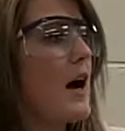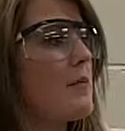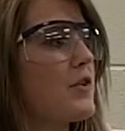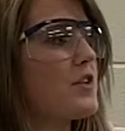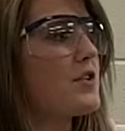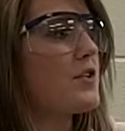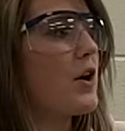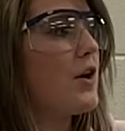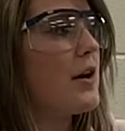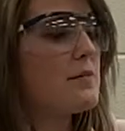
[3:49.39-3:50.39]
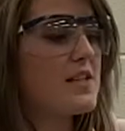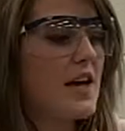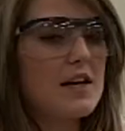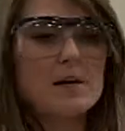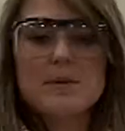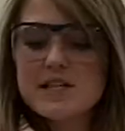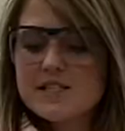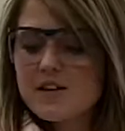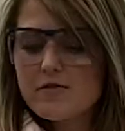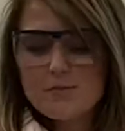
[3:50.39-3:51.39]
I'm going to go obtain a
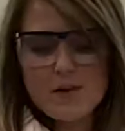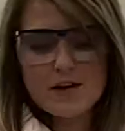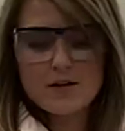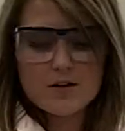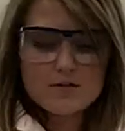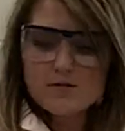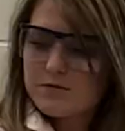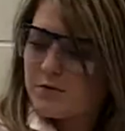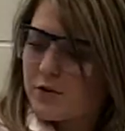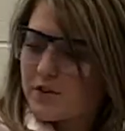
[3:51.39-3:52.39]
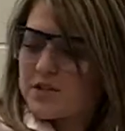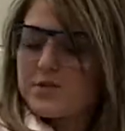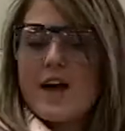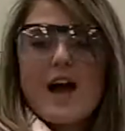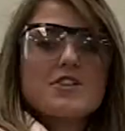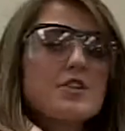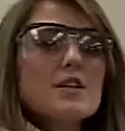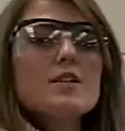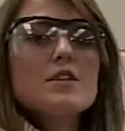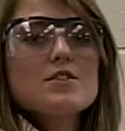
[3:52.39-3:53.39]
piece of metal for this
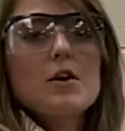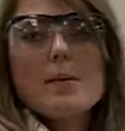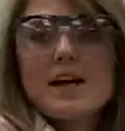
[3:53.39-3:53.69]
reaction. So a